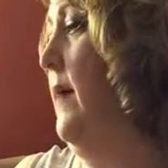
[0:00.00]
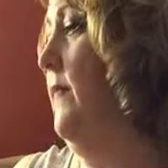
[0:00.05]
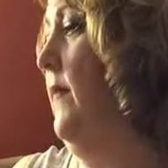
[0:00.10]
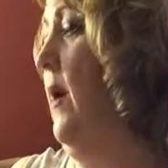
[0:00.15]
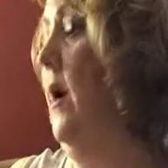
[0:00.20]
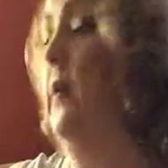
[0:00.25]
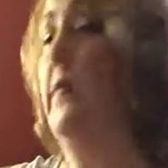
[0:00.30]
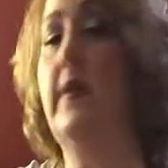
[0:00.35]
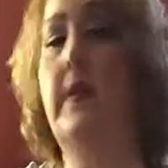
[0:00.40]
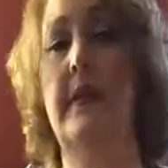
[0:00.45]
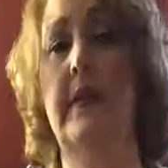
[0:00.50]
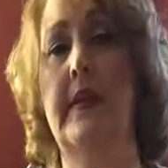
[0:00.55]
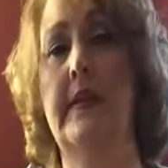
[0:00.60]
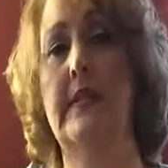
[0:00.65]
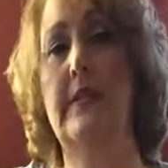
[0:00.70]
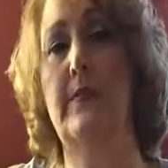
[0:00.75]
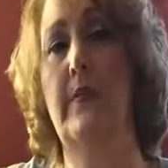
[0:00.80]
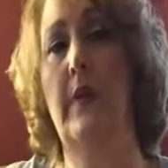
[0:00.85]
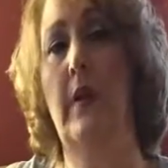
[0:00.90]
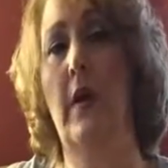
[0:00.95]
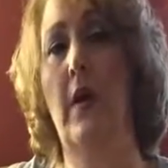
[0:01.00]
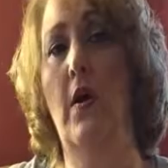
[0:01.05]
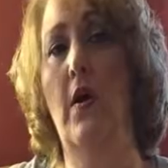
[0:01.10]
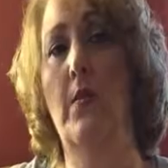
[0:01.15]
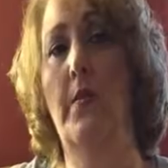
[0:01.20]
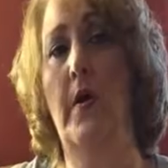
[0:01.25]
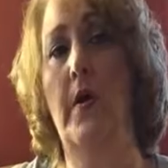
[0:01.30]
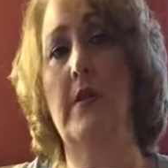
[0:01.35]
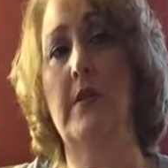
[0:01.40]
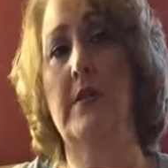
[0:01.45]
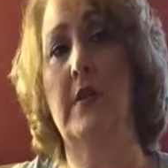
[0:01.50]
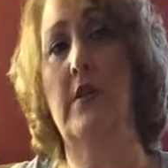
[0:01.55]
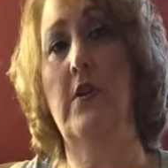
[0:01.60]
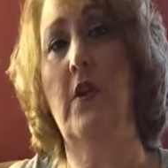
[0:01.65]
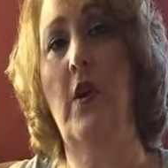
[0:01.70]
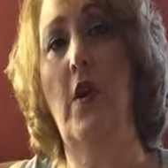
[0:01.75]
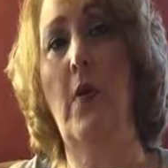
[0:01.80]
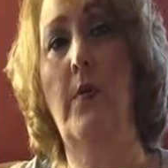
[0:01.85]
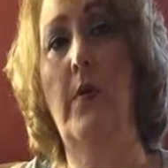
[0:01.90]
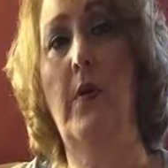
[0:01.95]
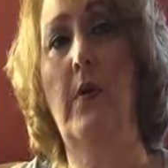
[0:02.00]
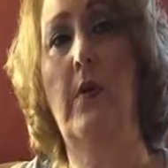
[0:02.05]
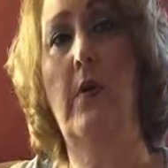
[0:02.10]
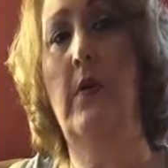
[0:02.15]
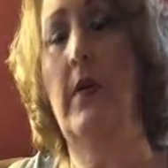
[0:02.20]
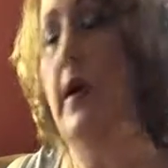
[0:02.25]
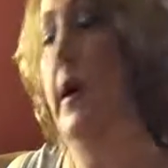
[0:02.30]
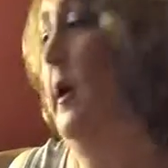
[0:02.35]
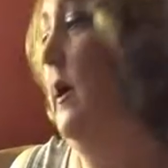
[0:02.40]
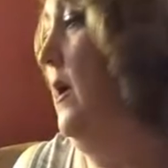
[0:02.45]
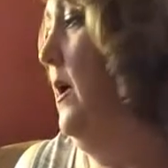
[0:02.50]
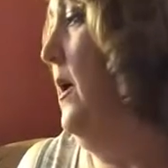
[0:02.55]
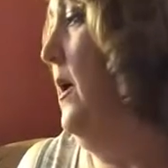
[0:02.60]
have all the links below, Barnes & Noble.